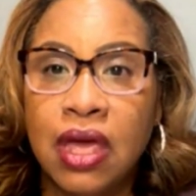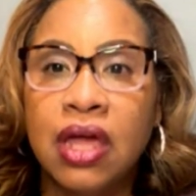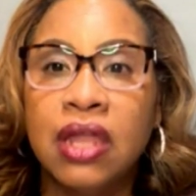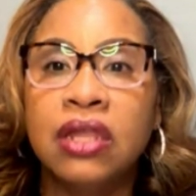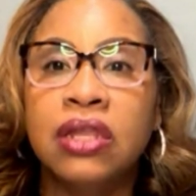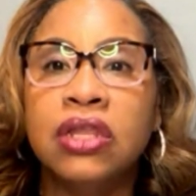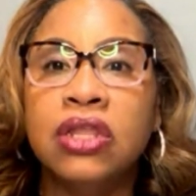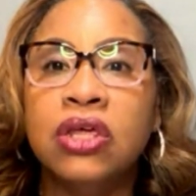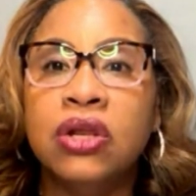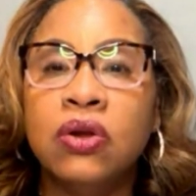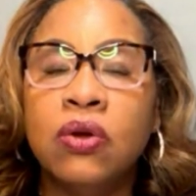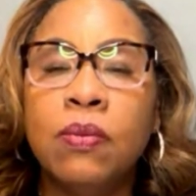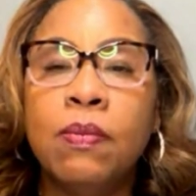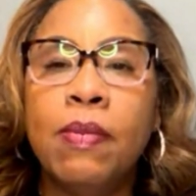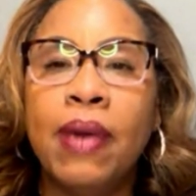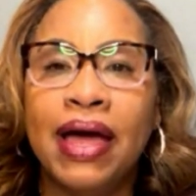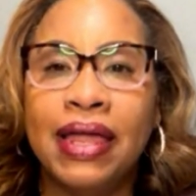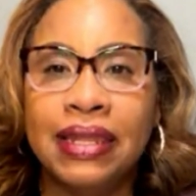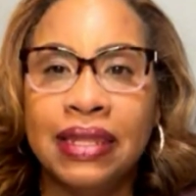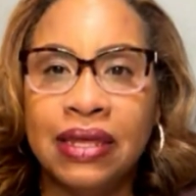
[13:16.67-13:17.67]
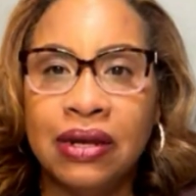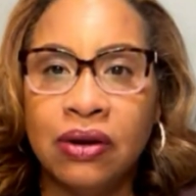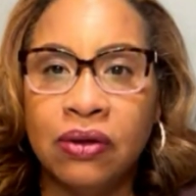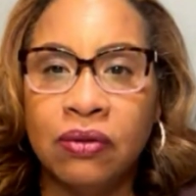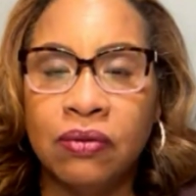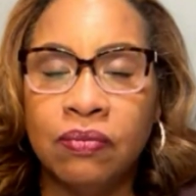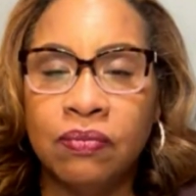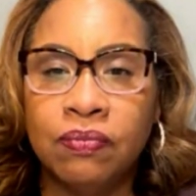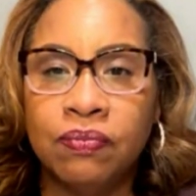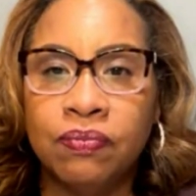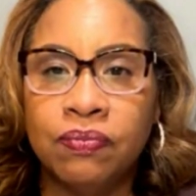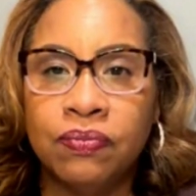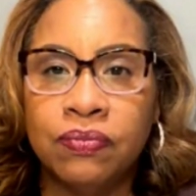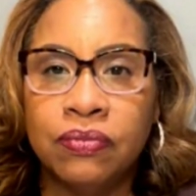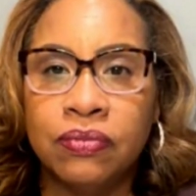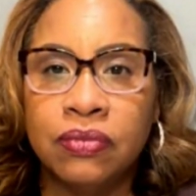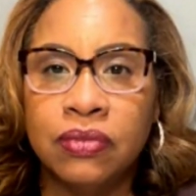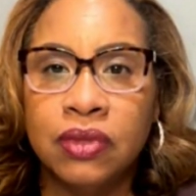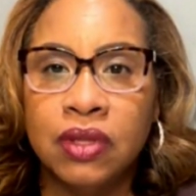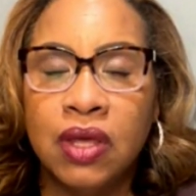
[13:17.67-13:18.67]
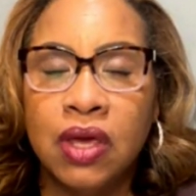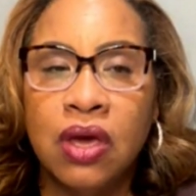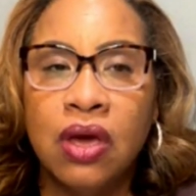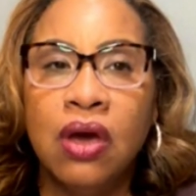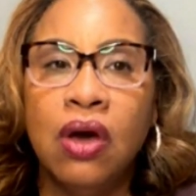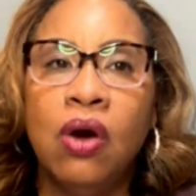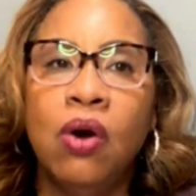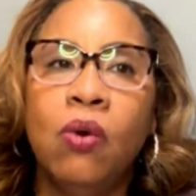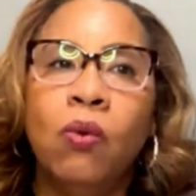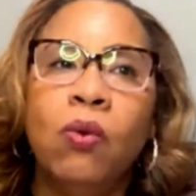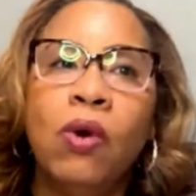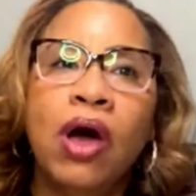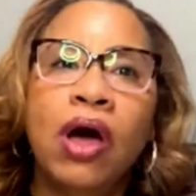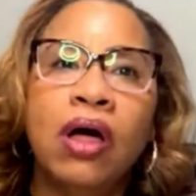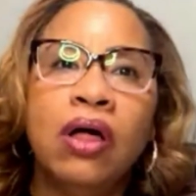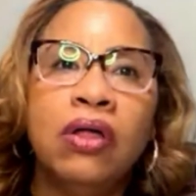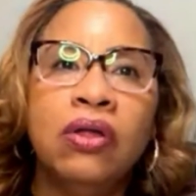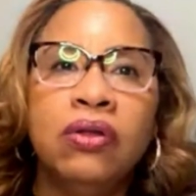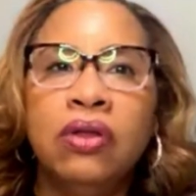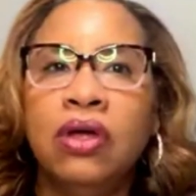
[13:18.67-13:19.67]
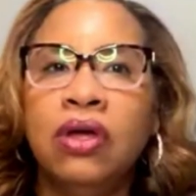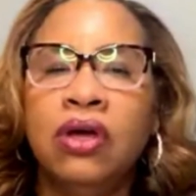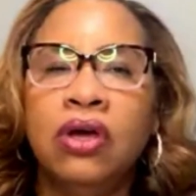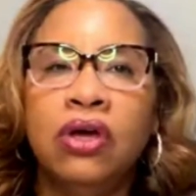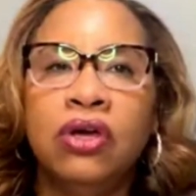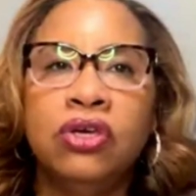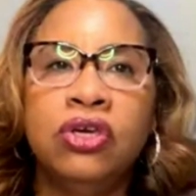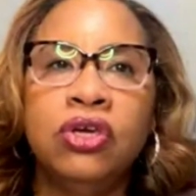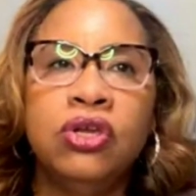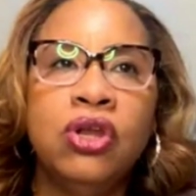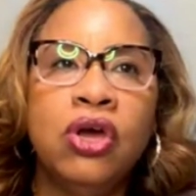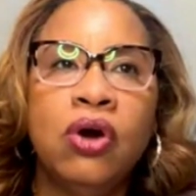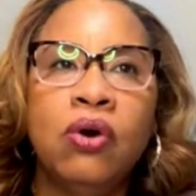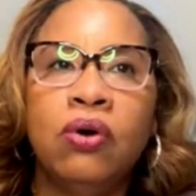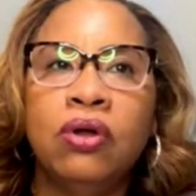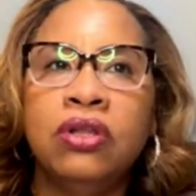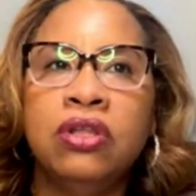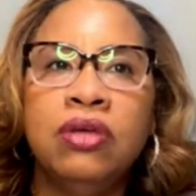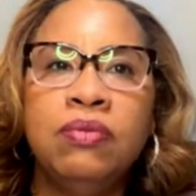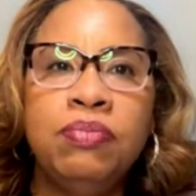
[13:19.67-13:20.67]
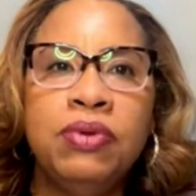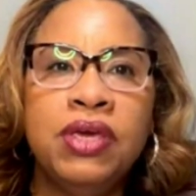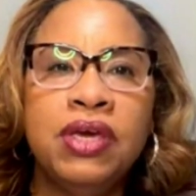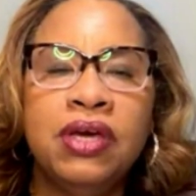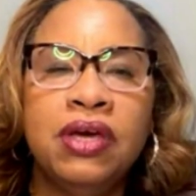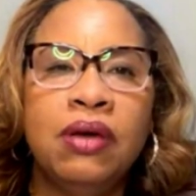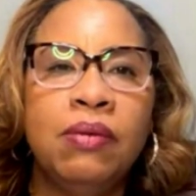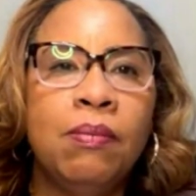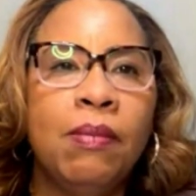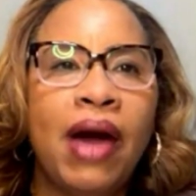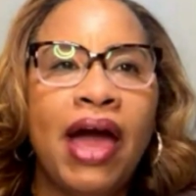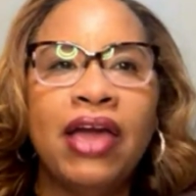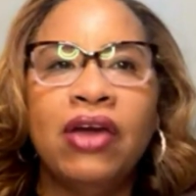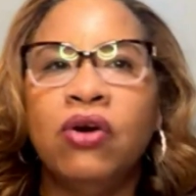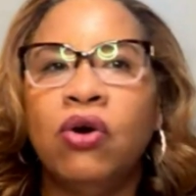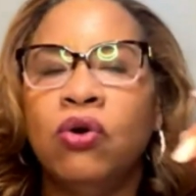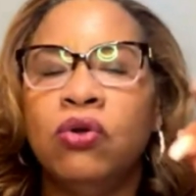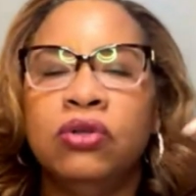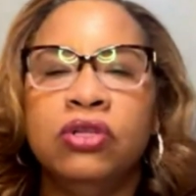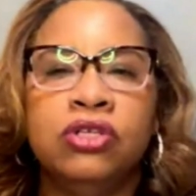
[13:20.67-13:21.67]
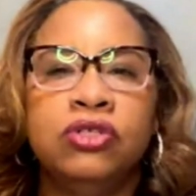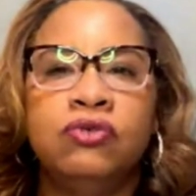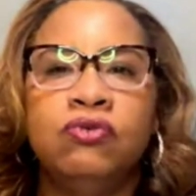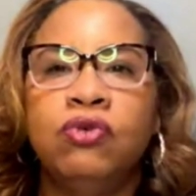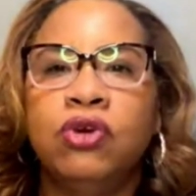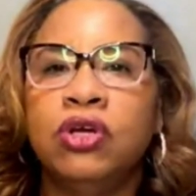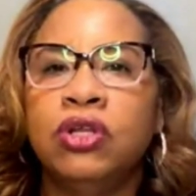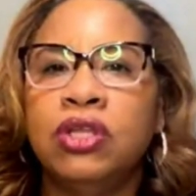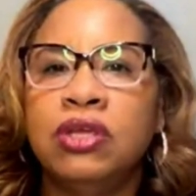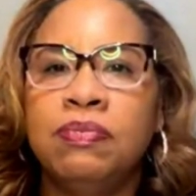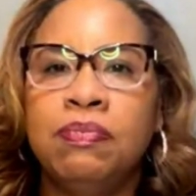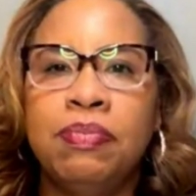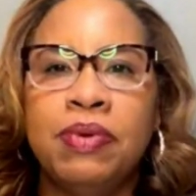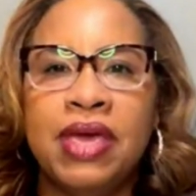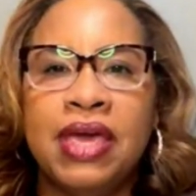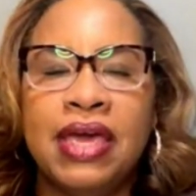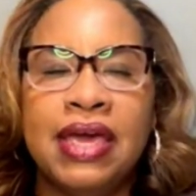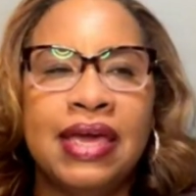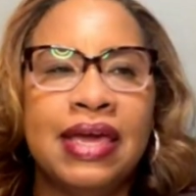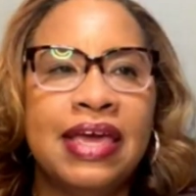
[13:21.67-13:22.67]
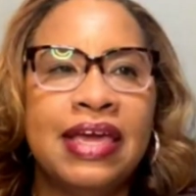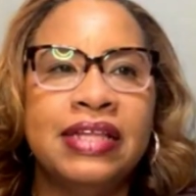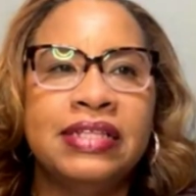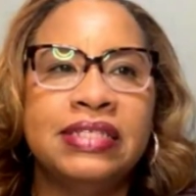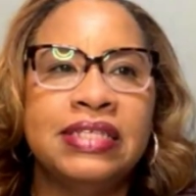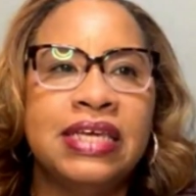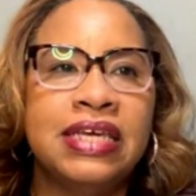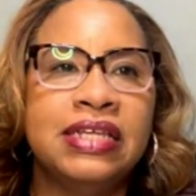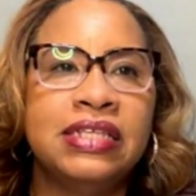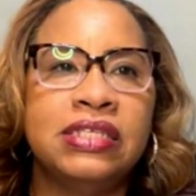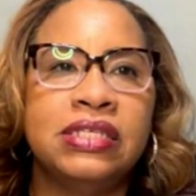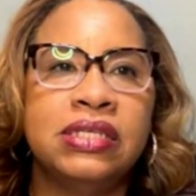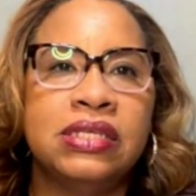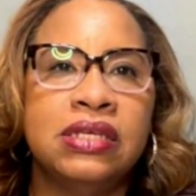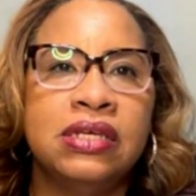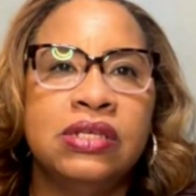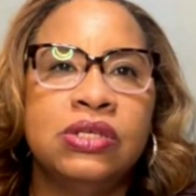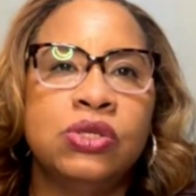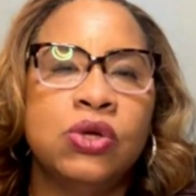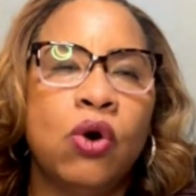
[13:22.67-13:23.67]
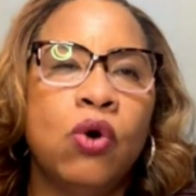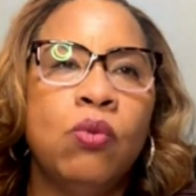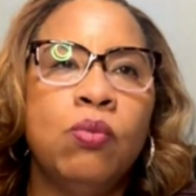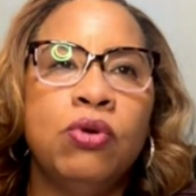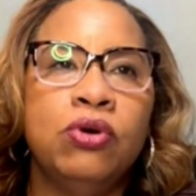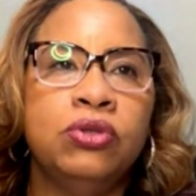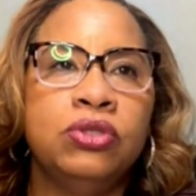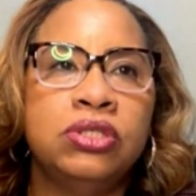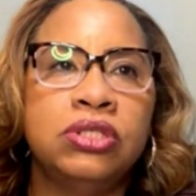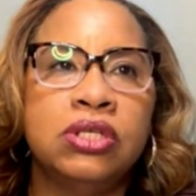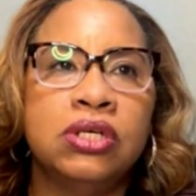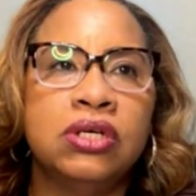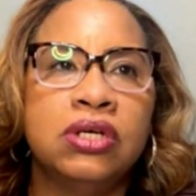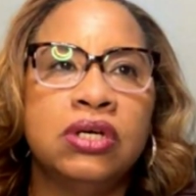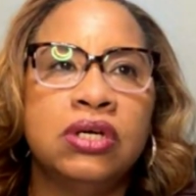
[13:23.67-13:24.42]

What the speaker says: little by little. Well, you know, Olympia, my goal is really big. It's almost